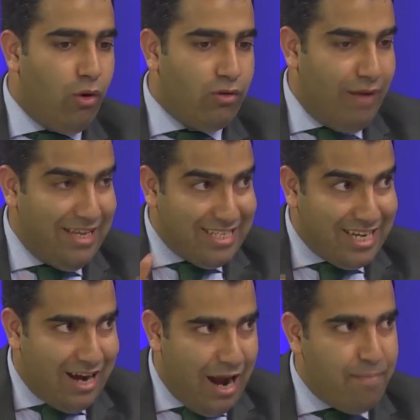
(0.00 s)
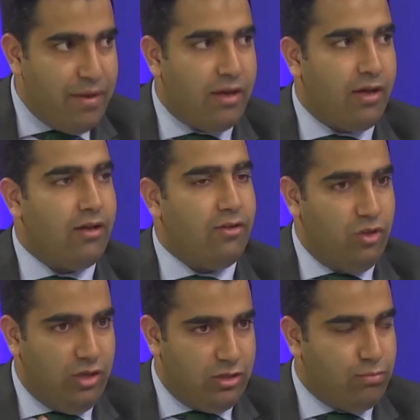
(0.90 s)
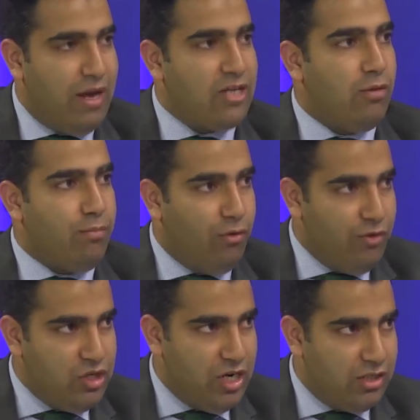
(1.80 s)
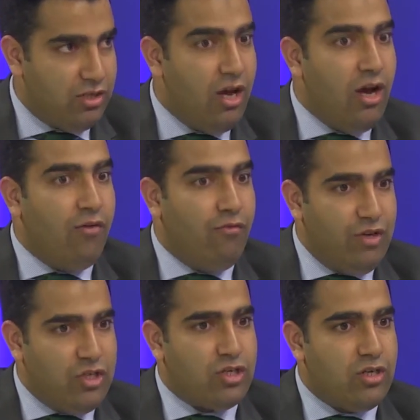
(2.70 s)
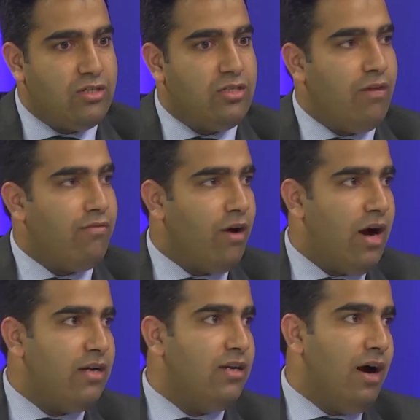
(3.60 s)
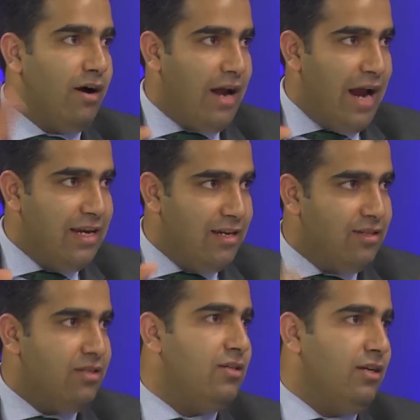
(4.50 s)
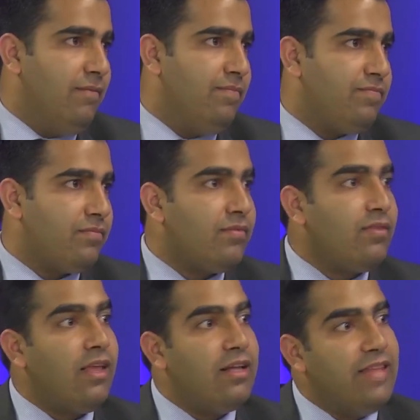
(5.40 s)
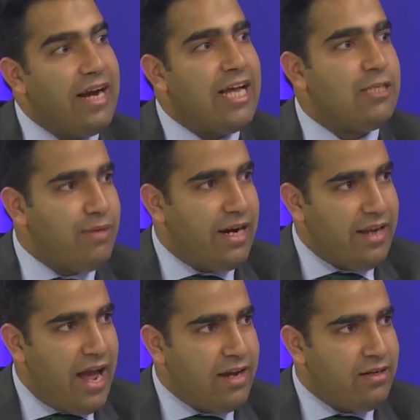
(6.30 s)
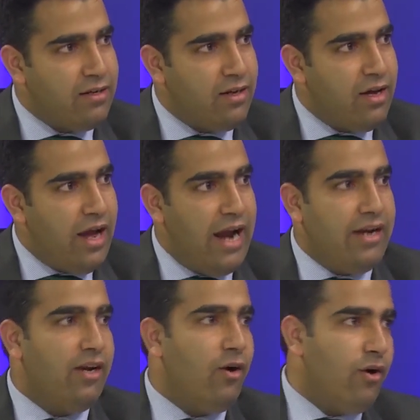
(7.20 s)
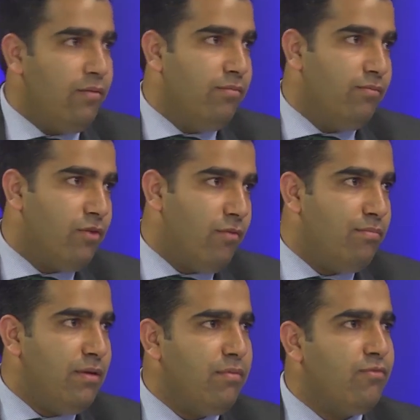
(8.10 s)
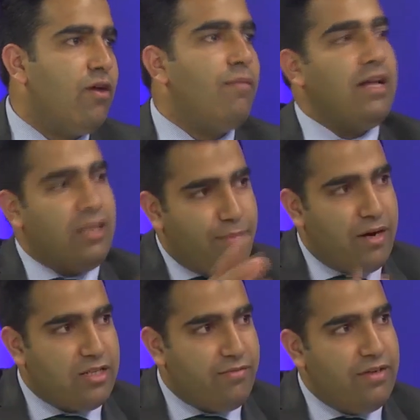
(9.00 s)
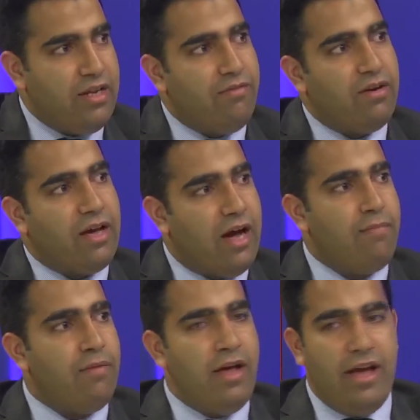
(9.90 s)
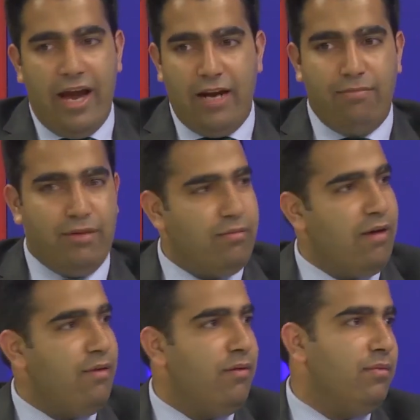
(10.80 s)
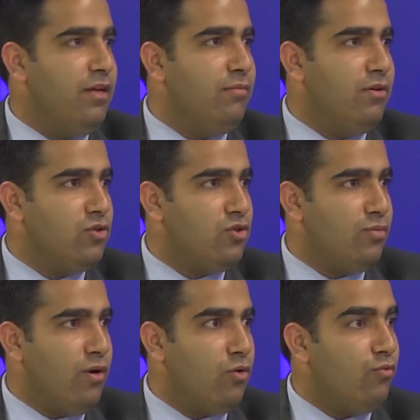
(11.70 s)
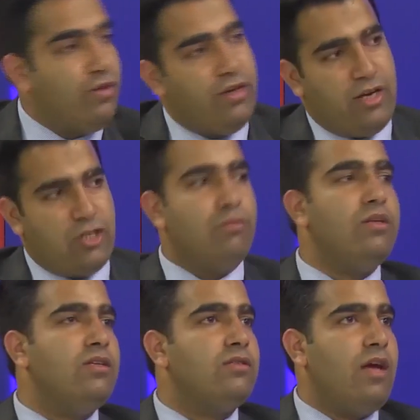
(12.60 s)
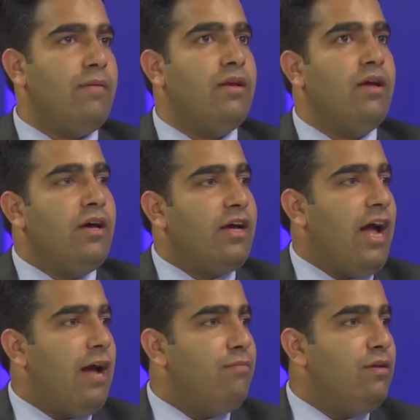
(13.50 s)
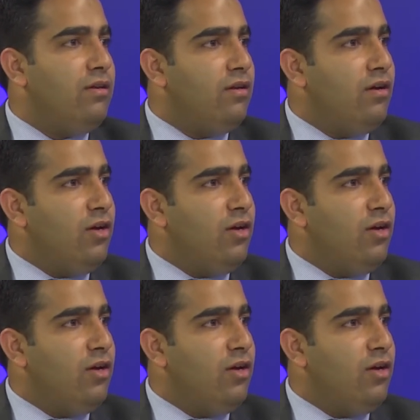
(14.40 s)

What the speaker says: by scrapping these special provisions which safeguarded our identity, that has been attacked, and now from people from other parts of India will come and be my neighbors tomorrow. We Kashmiris, I mean, have been